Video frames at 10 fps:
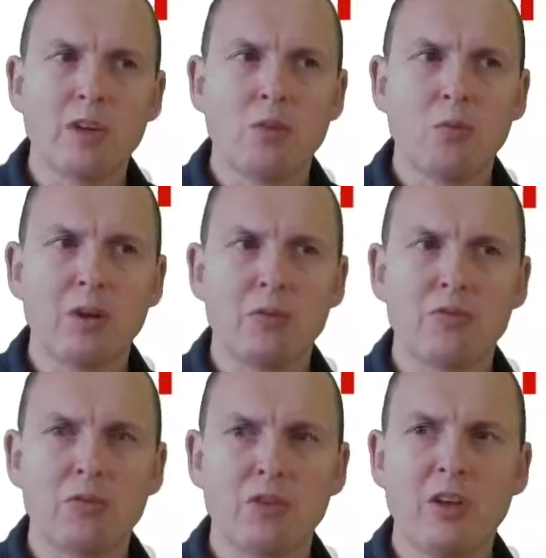While
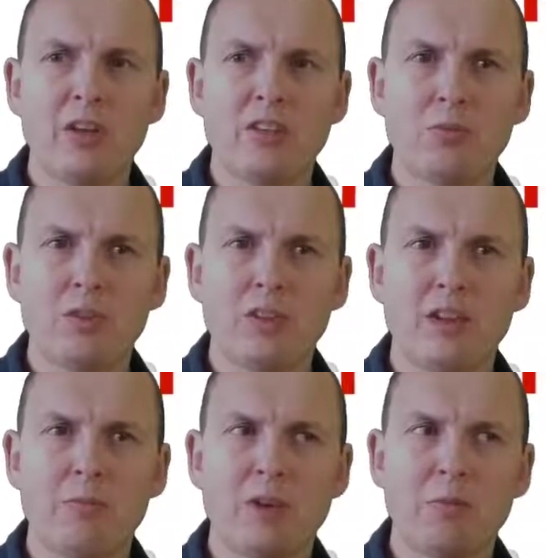with photonics, we
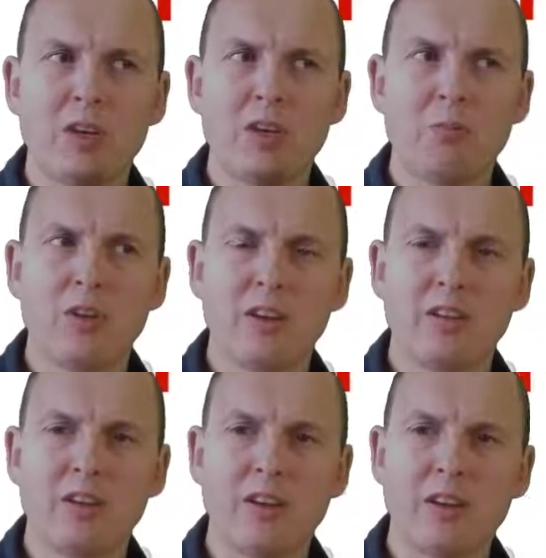think about
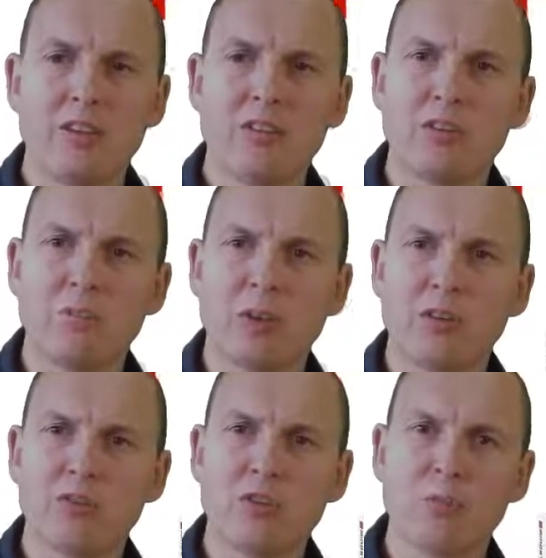manipulating light on
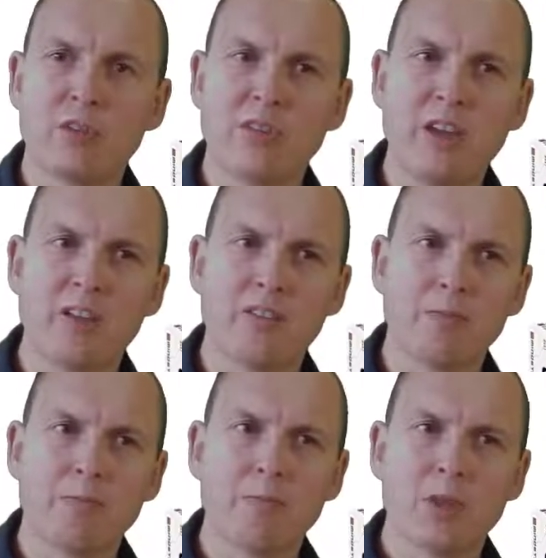microscopic
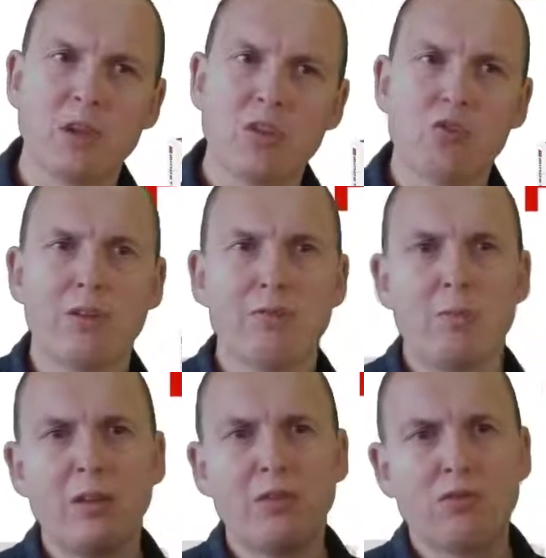scales. So if we
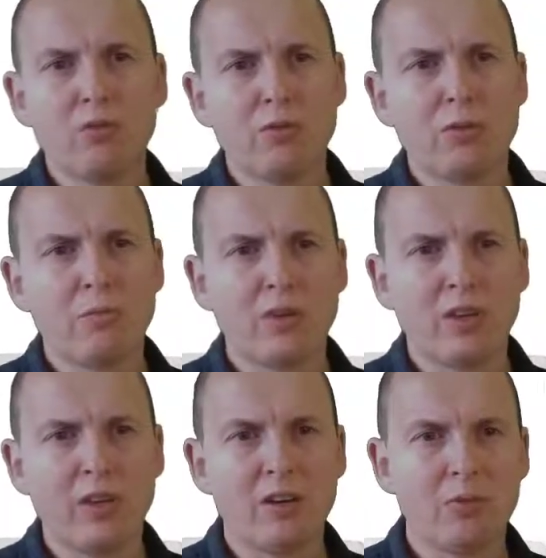bring the two of them
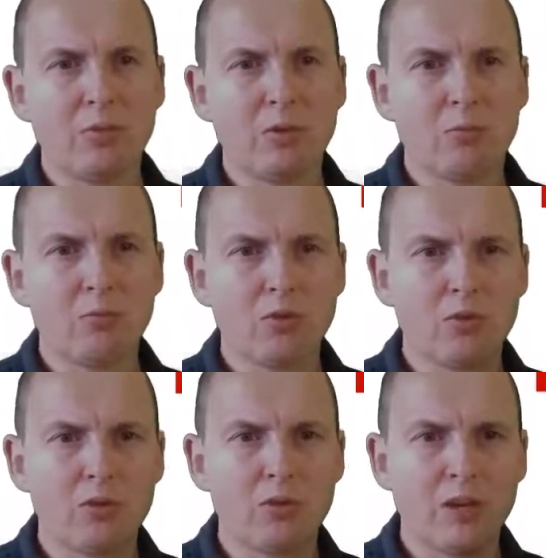together with
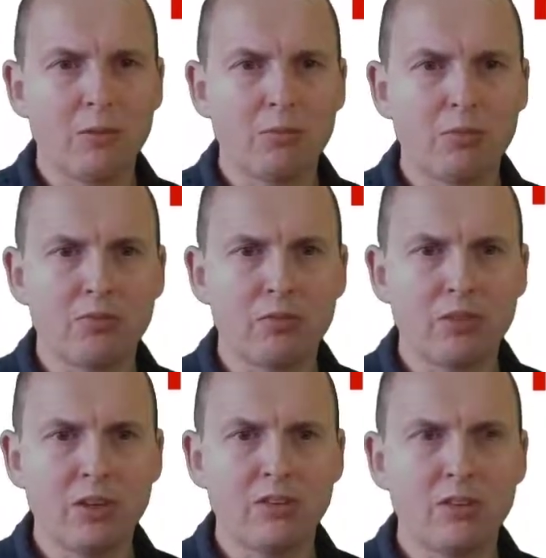programmable photonics,
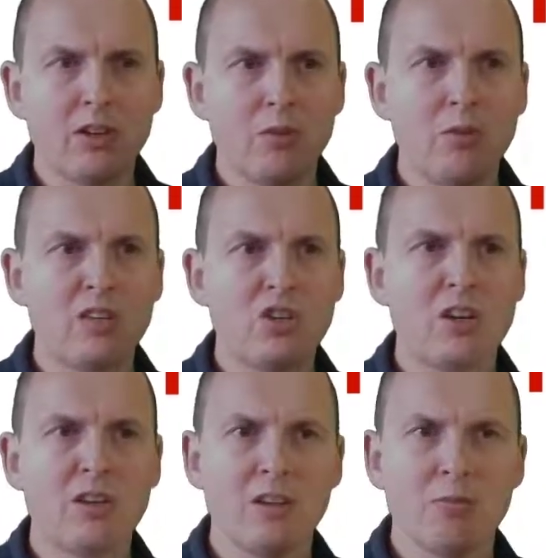we
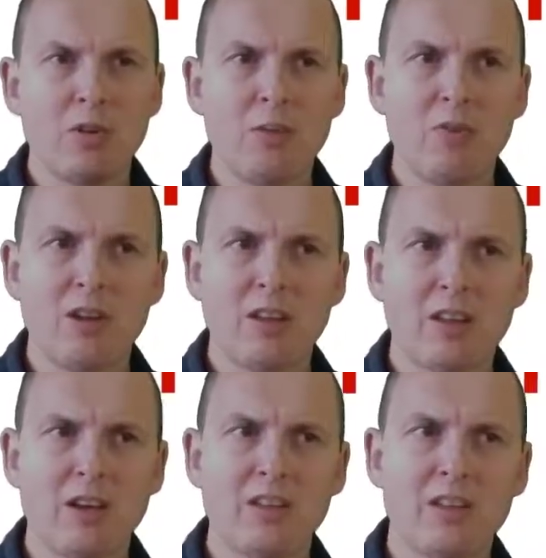essentially manipulate
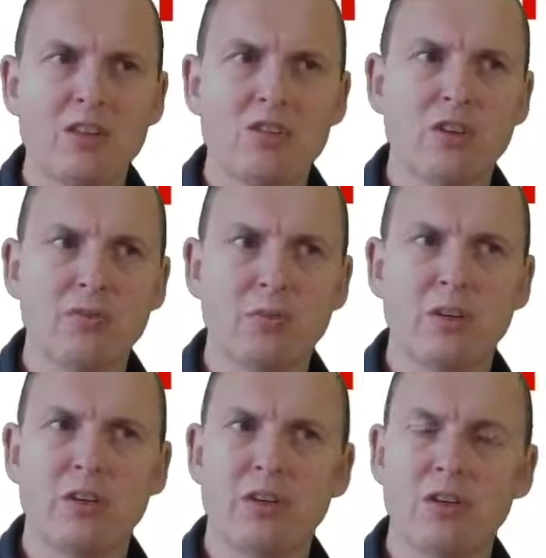light in
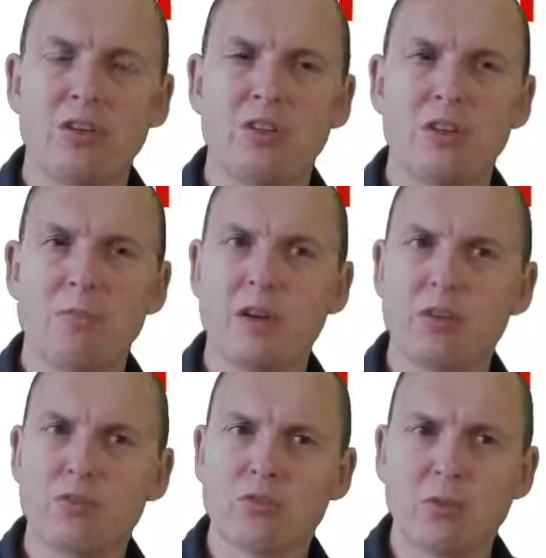software on a
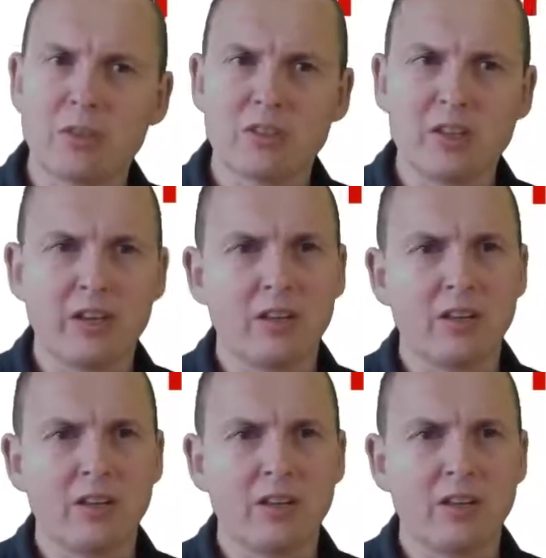microscopic scale.